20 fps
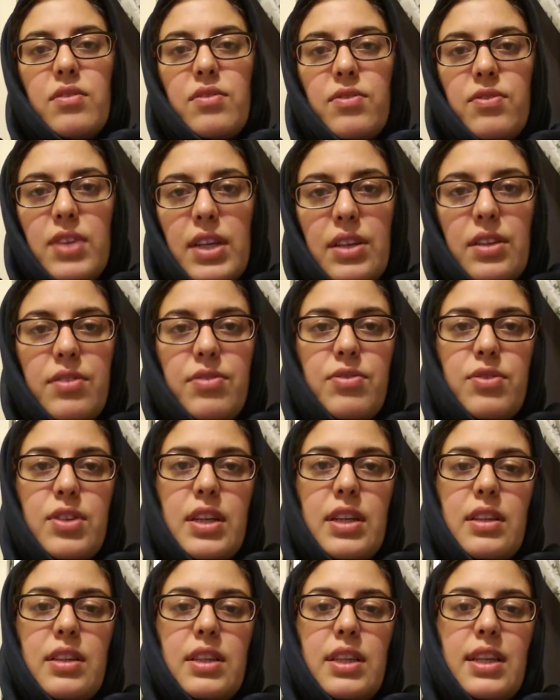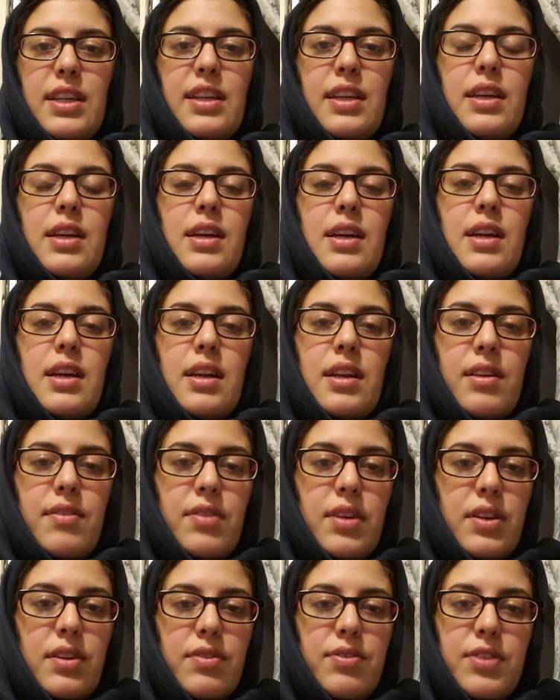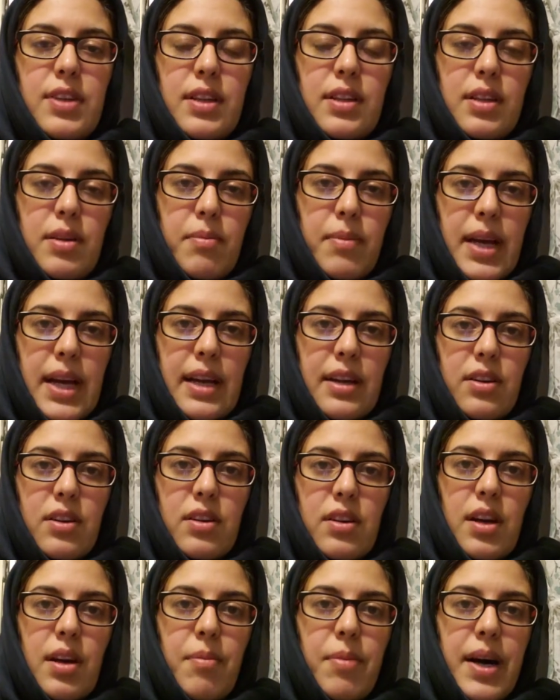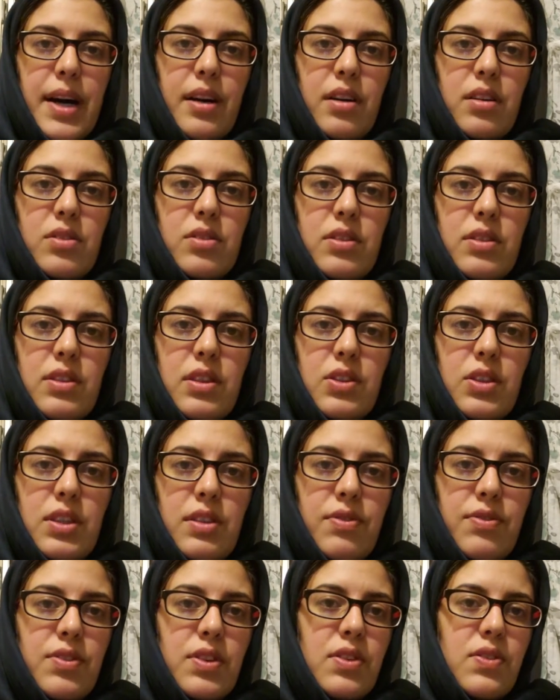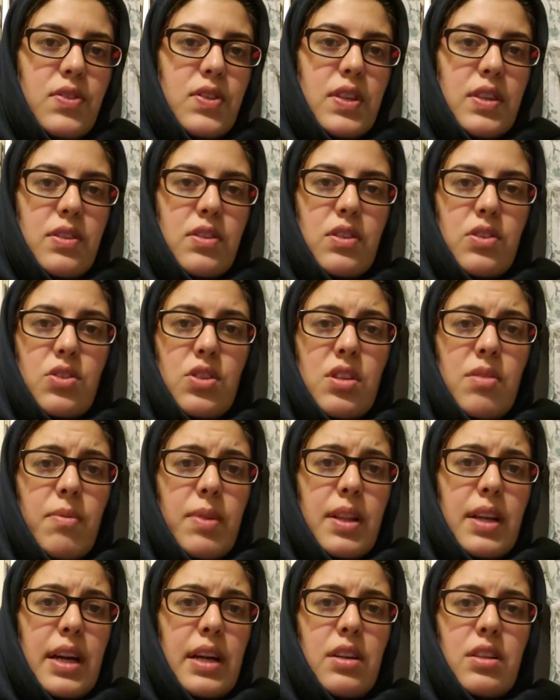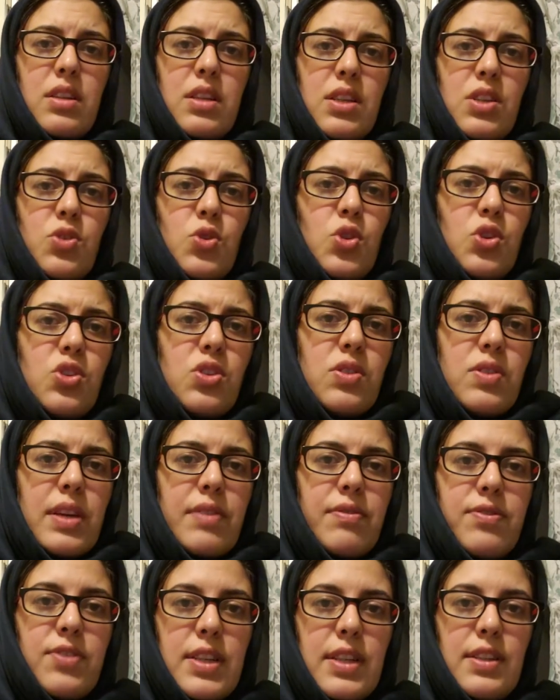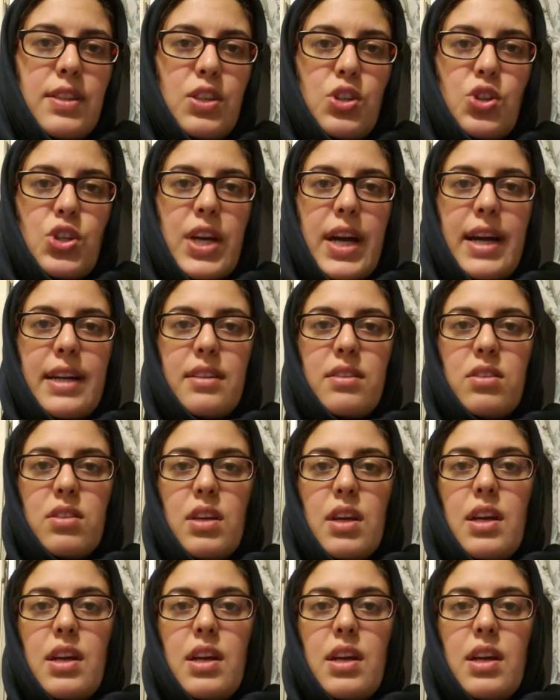very friendly, in a very friendly manner, about their differences, their similarities, just a friendly chat,